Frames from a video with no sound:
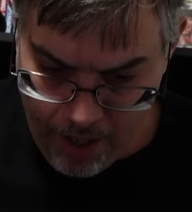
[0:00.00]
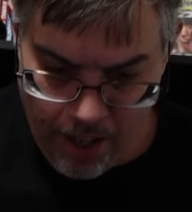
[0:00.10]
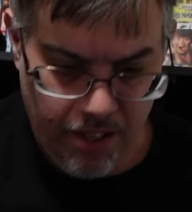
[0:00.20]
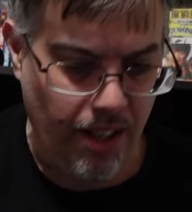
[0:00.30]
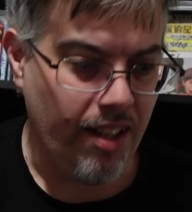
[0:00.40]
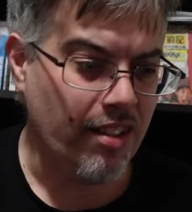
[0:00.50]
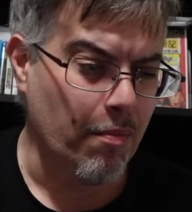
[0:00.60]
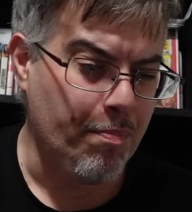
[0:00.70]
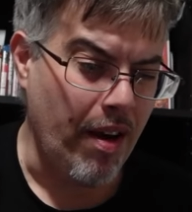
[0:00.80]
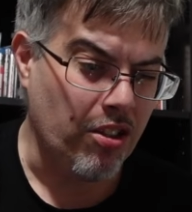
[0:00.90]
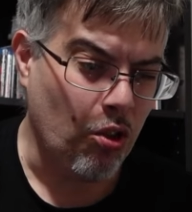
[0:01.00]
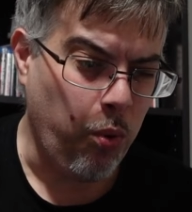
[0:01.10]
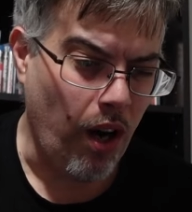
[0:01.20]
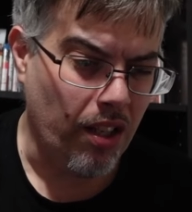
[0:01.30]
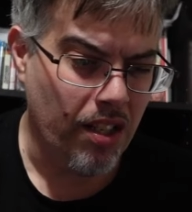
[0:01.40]
It's not like the best
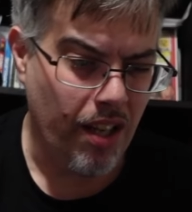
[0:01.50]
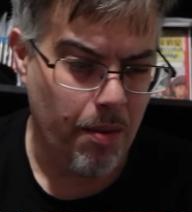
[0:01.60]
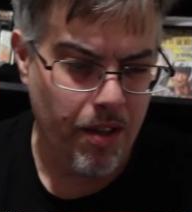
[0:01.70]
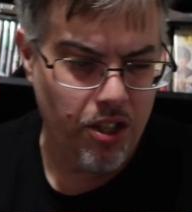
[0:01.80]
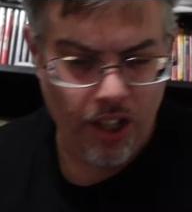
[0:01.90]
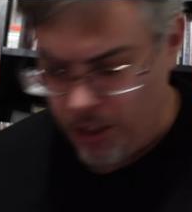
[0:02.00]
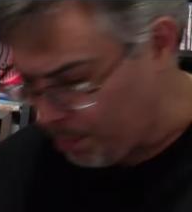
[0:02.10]
quality image on the